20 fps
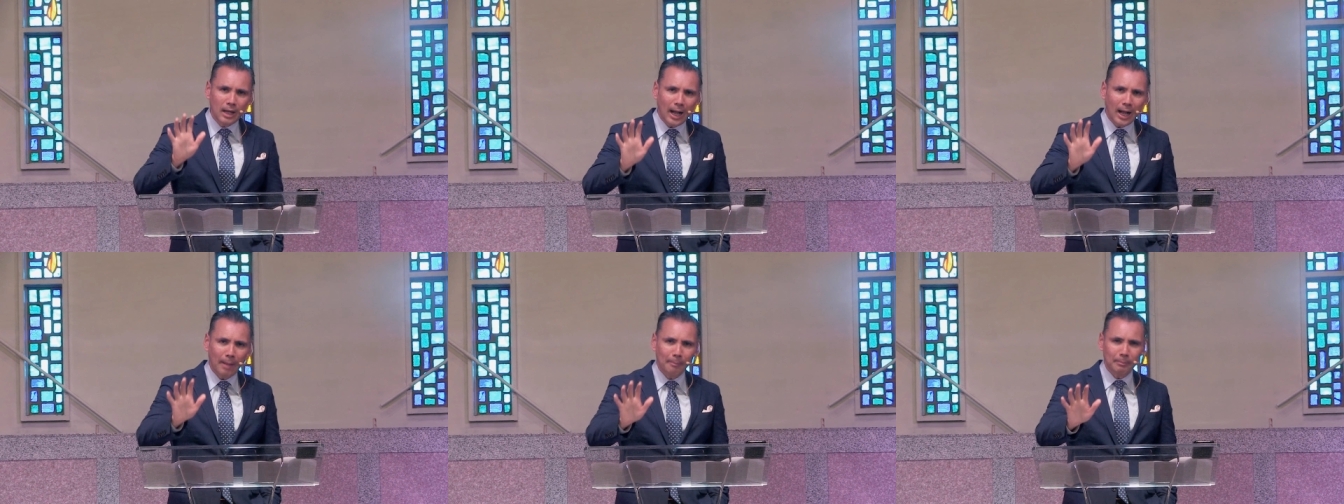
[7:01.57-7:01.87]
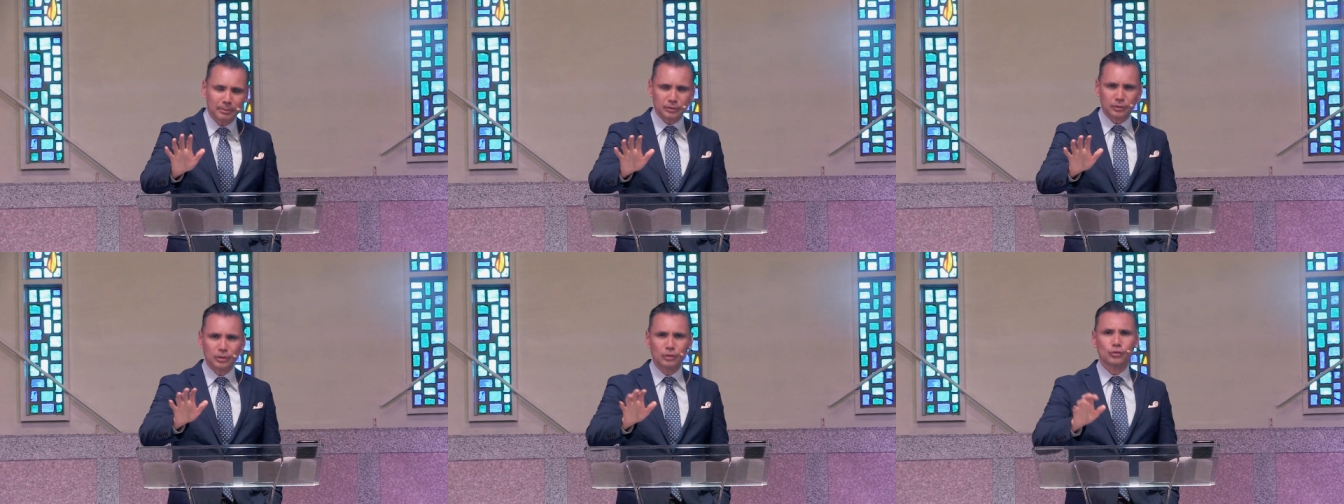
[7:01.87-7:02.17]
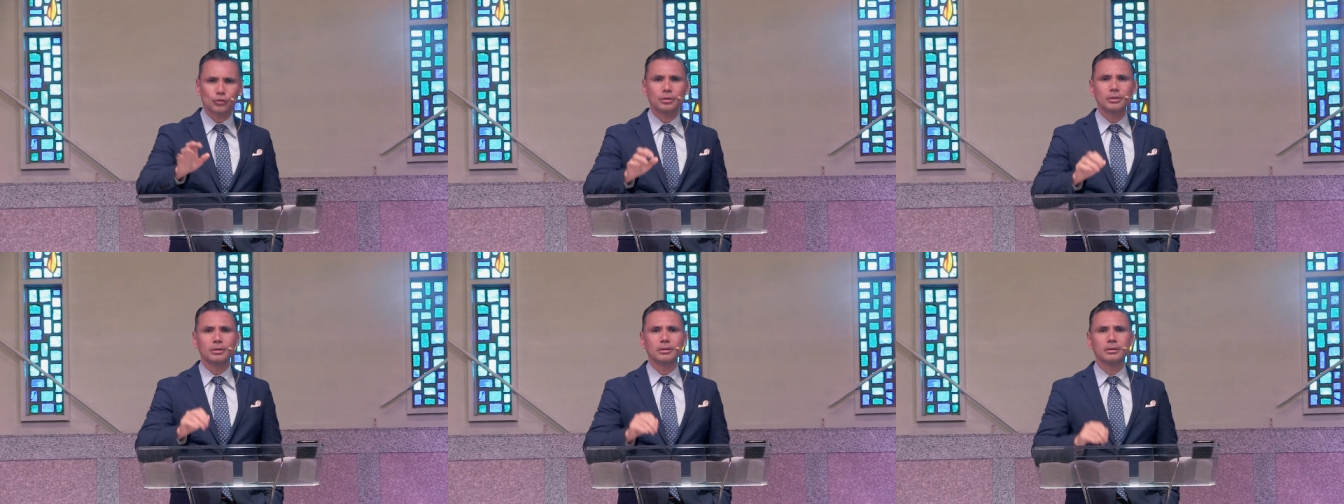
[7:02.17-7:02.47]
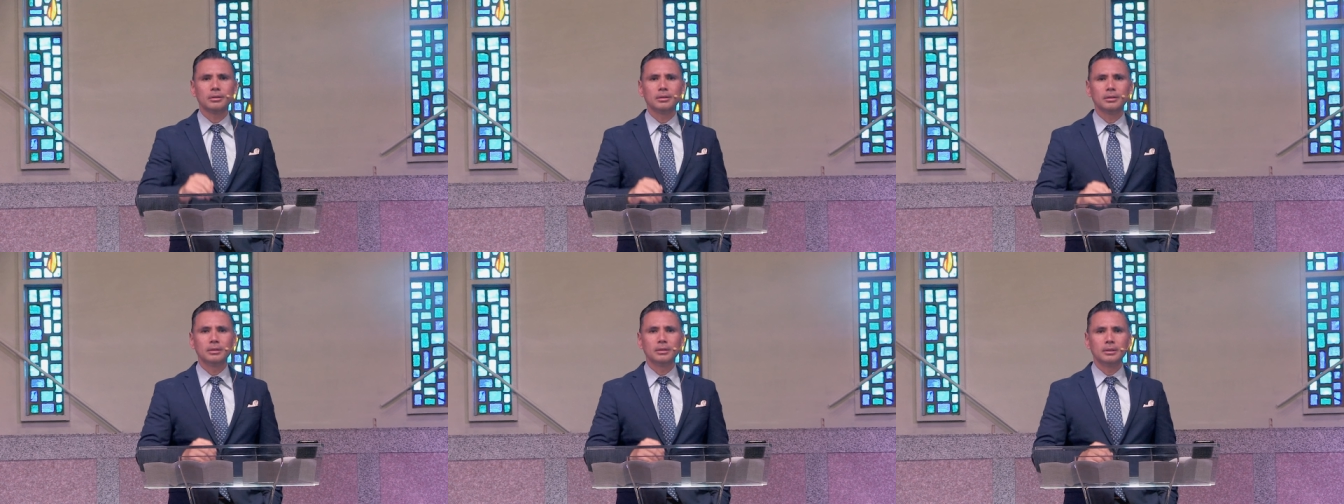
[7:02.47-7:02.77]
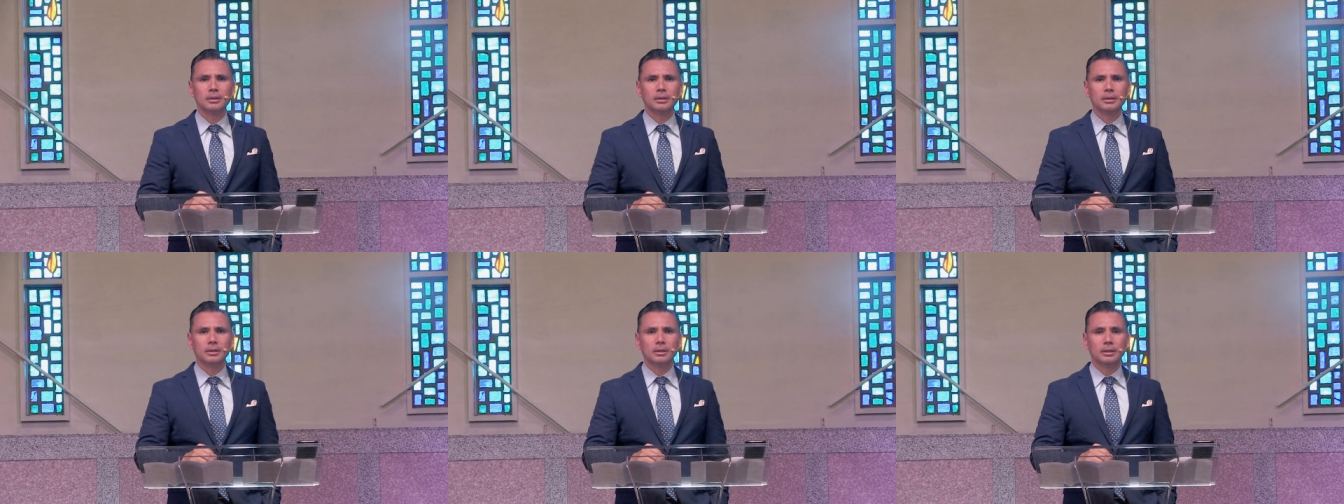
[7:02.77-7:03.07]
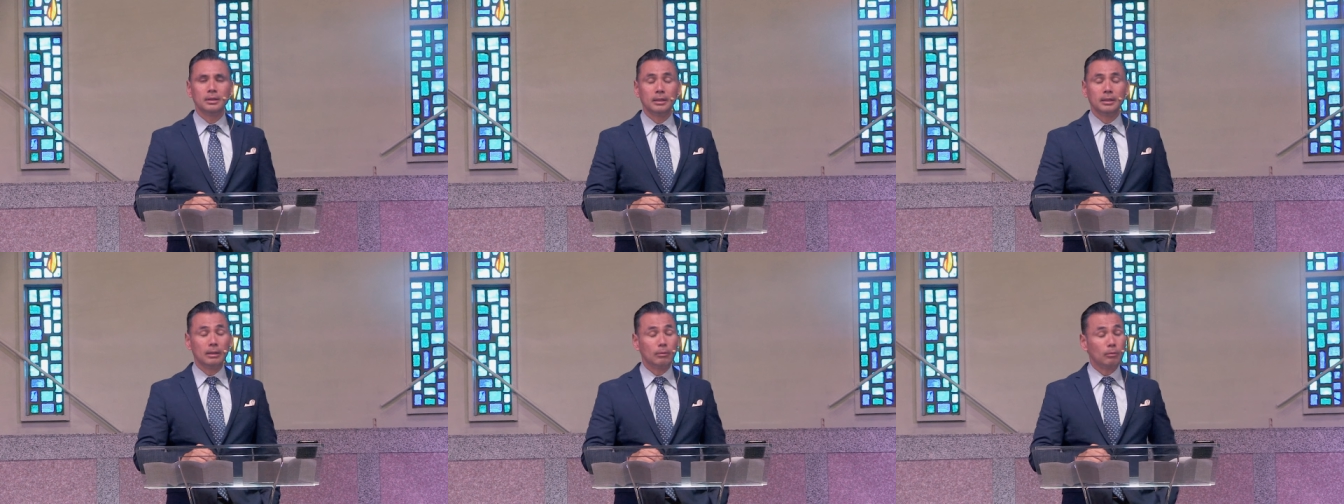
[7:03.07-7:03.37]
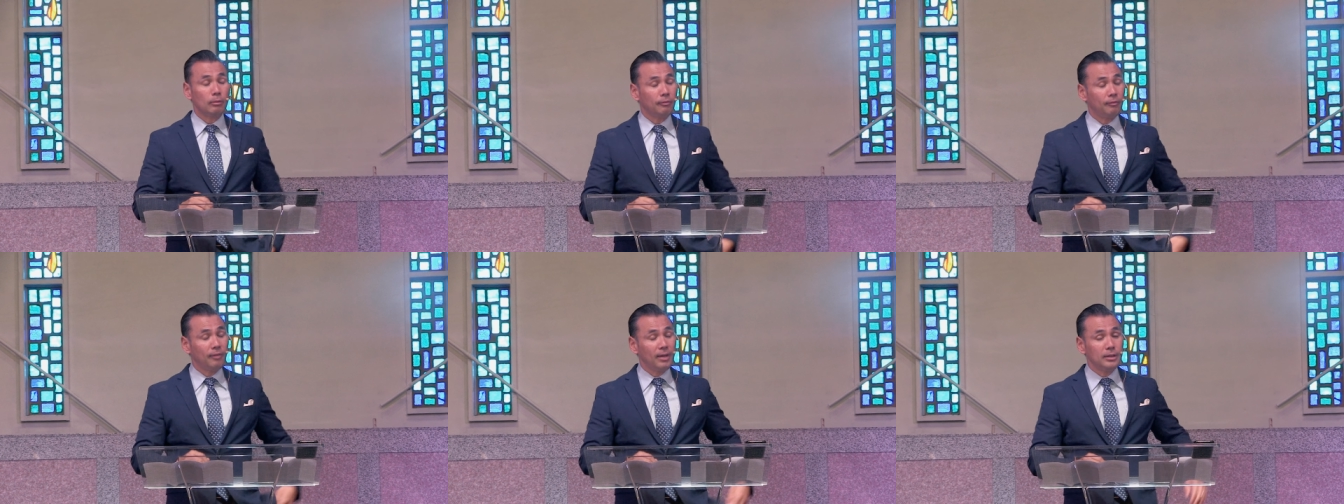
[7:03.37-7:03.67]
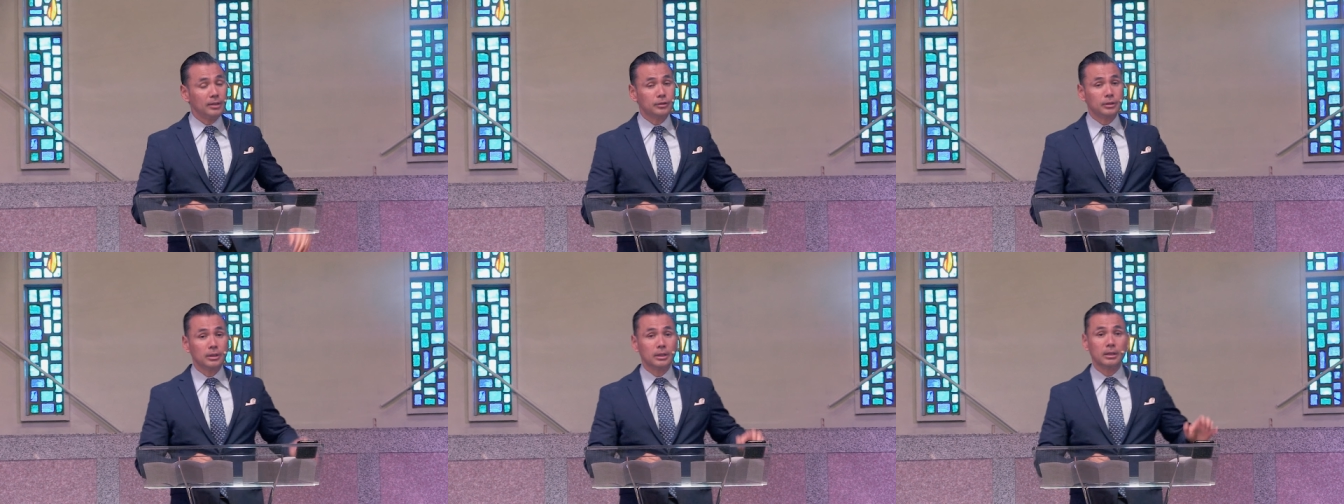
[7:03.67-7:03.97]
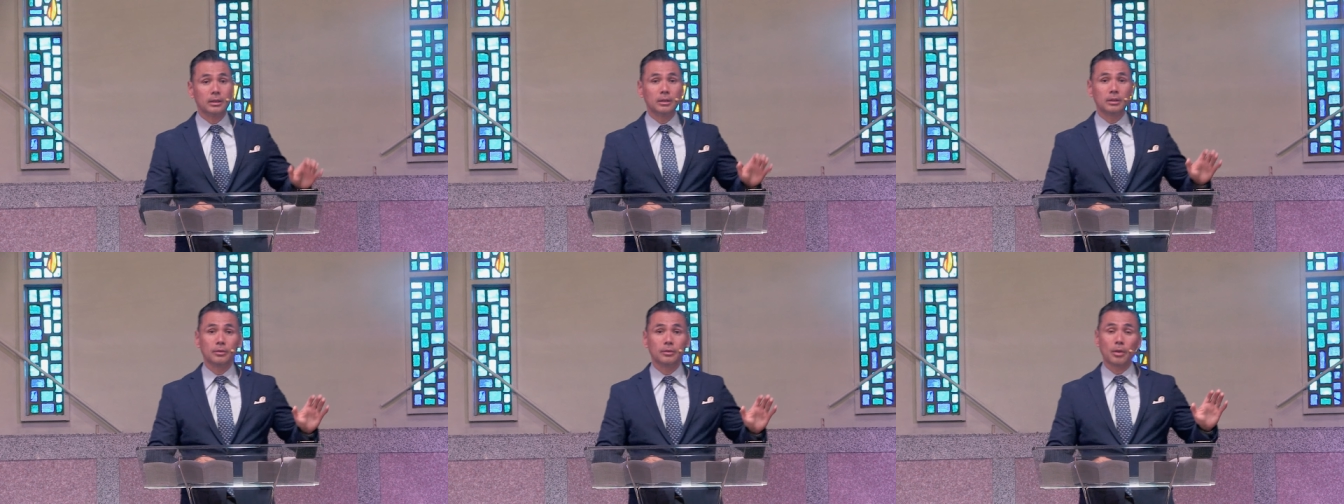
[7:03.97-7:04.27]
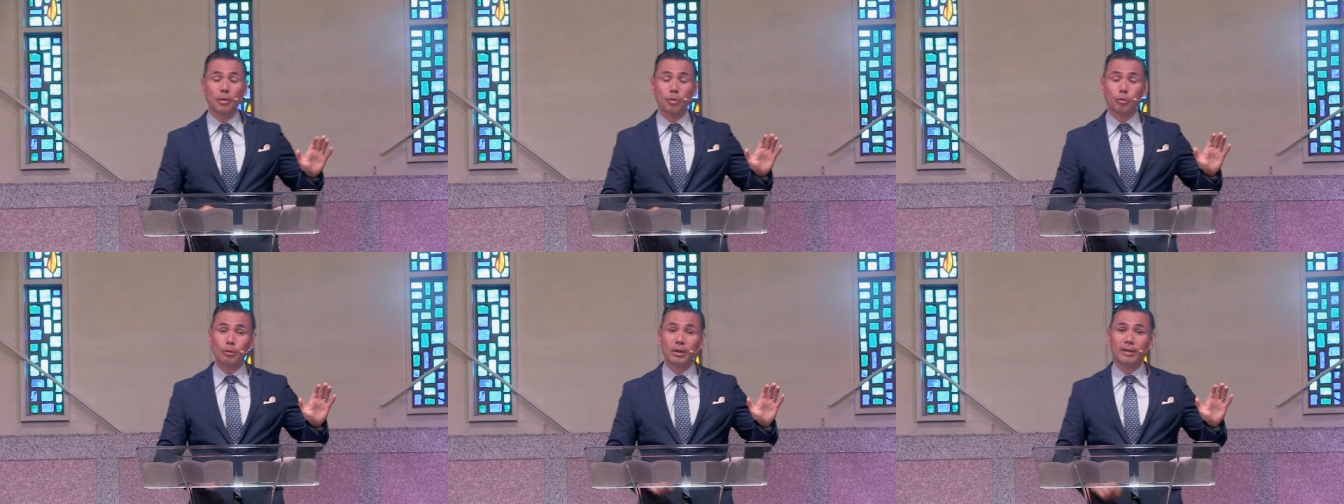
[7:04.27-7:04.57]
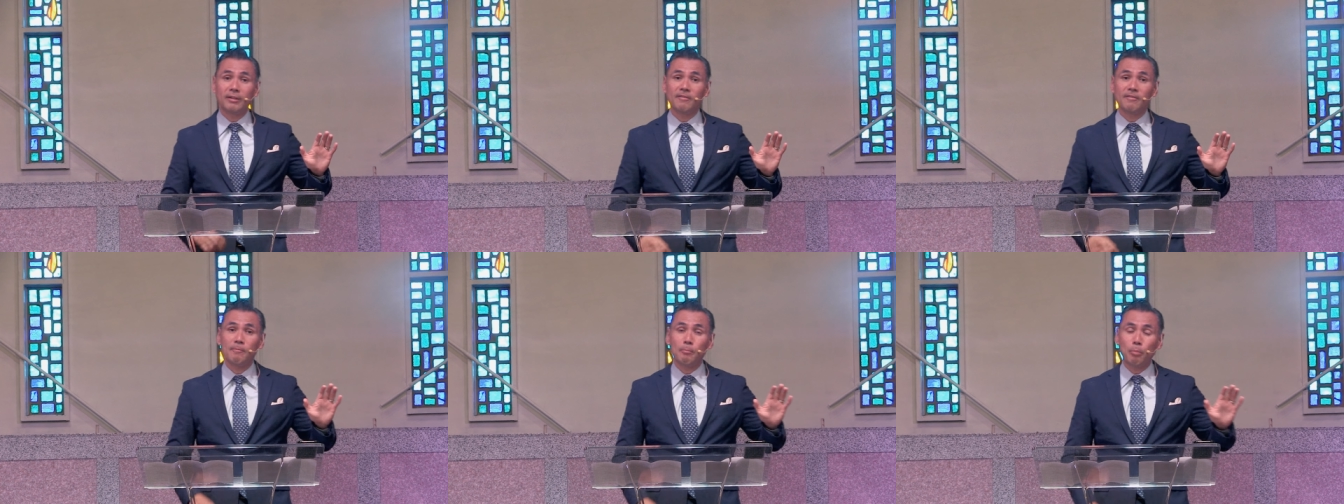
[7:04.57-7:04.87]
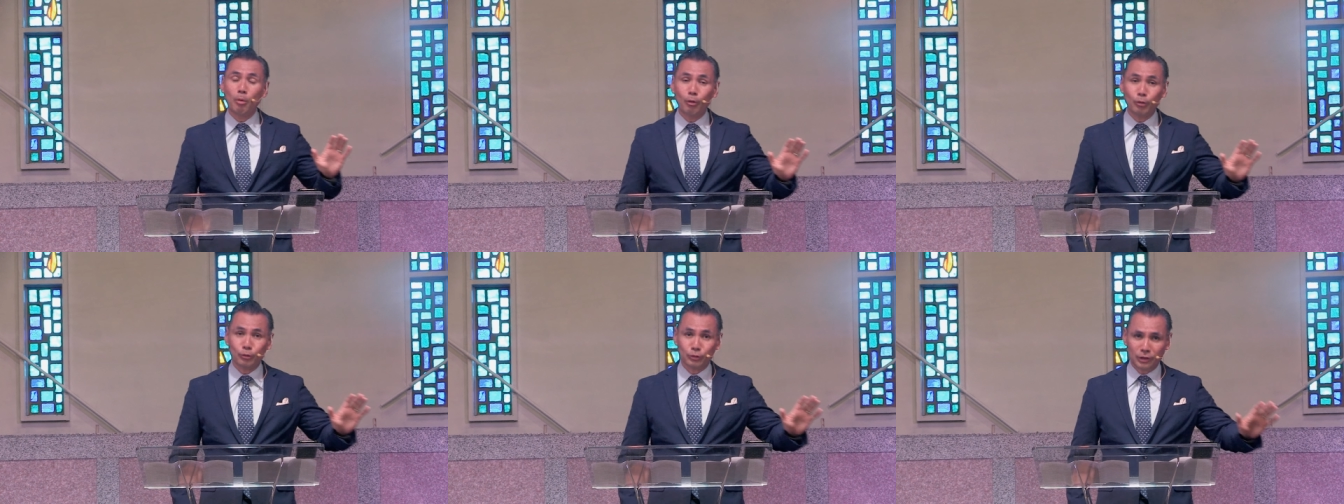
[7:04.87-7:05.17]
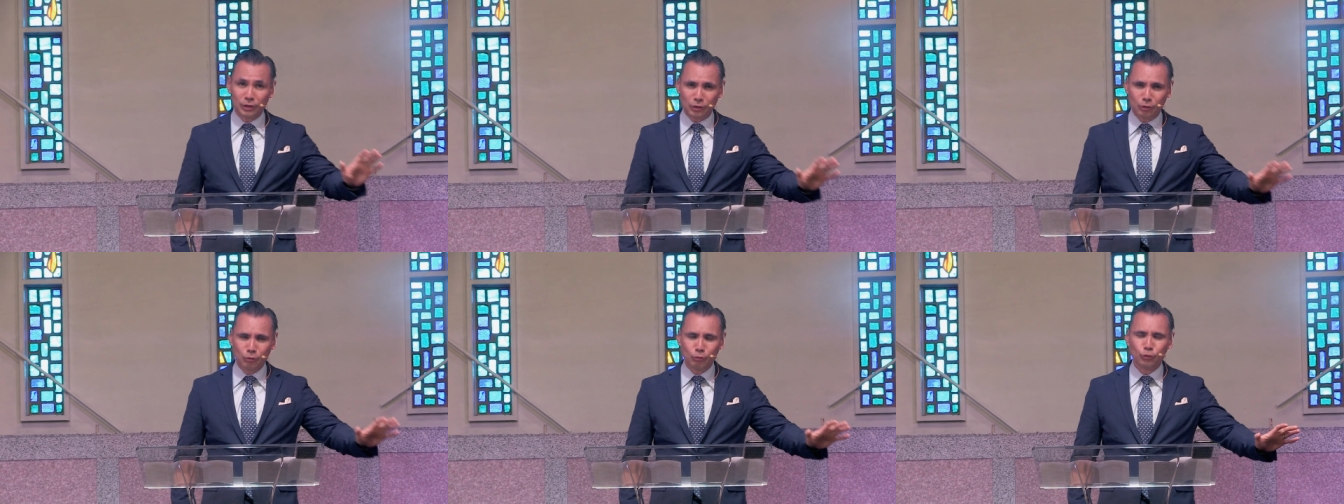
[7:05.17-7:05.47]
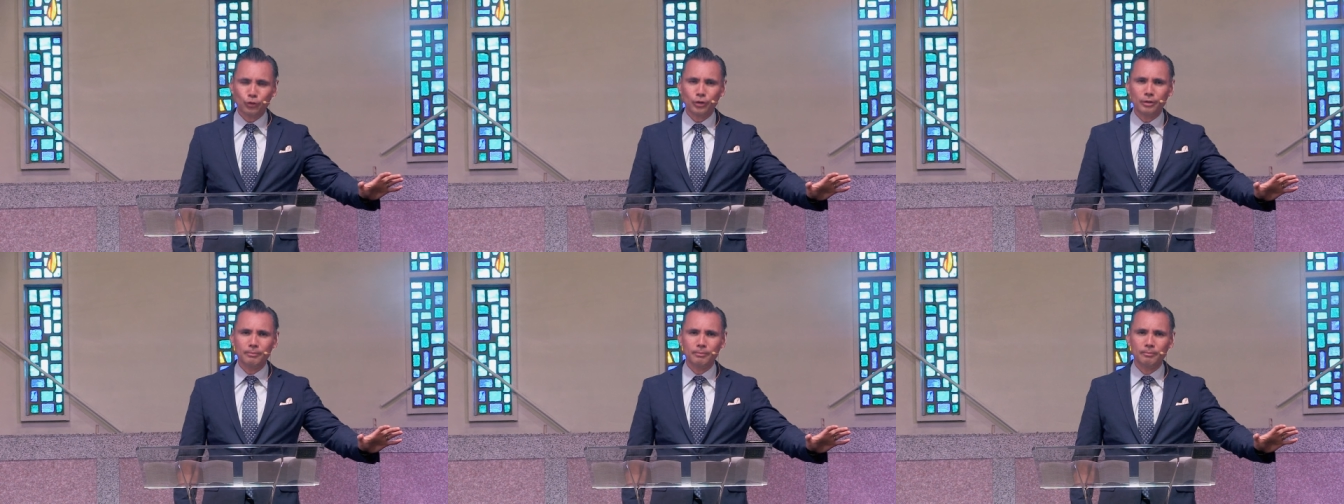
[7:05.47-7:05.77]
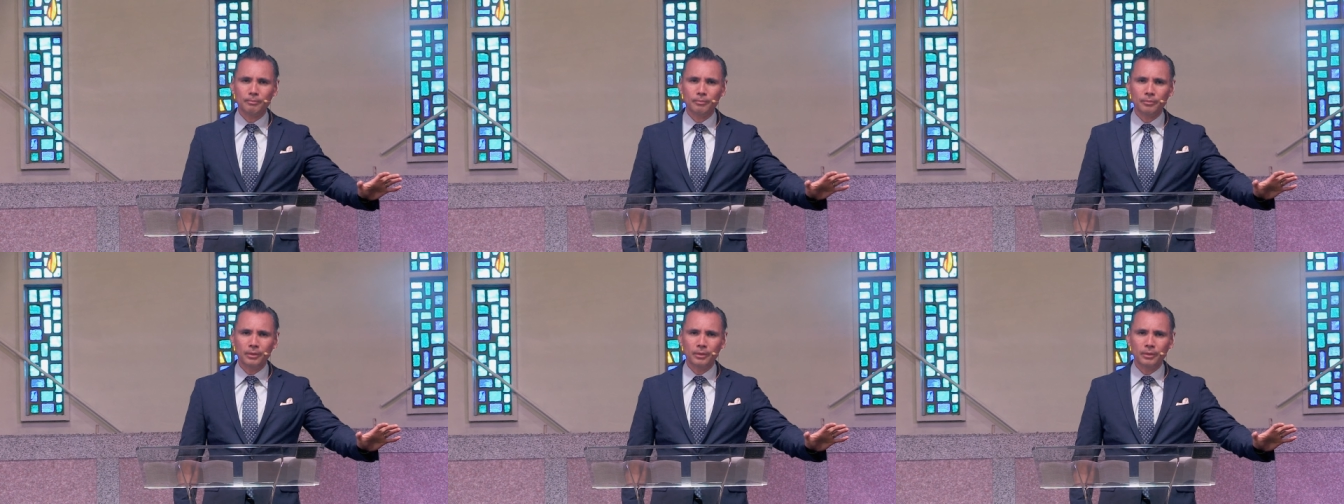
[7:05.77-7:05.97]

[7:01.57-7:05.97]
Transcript: opposition, they were facing the threat of persecution.